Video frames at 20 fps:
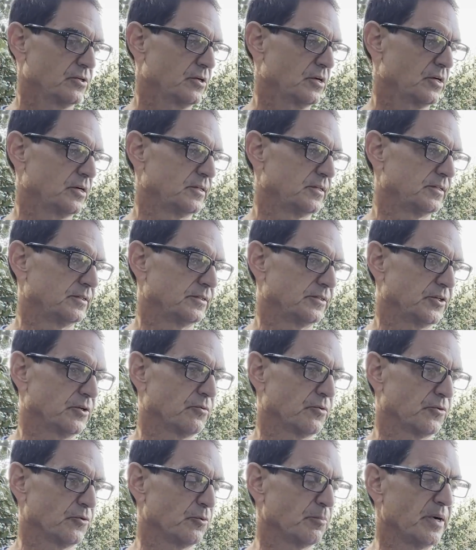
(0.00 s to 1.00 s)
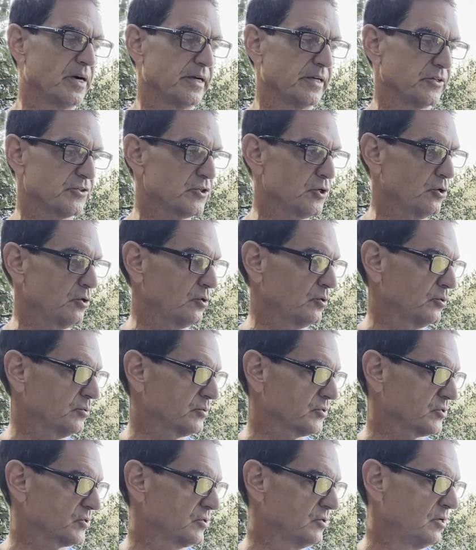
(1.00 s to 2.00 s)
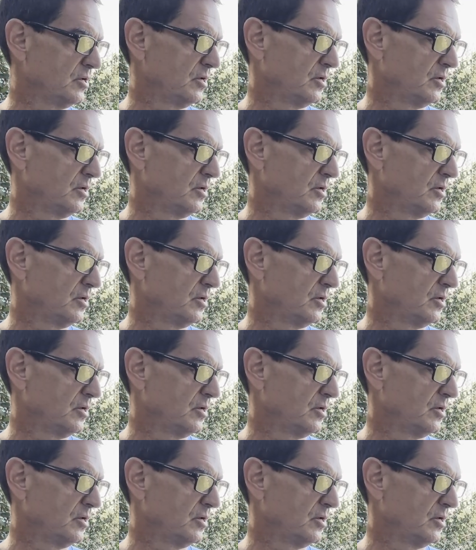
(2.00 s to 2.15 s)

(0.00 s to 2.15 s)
Whether you're buying totes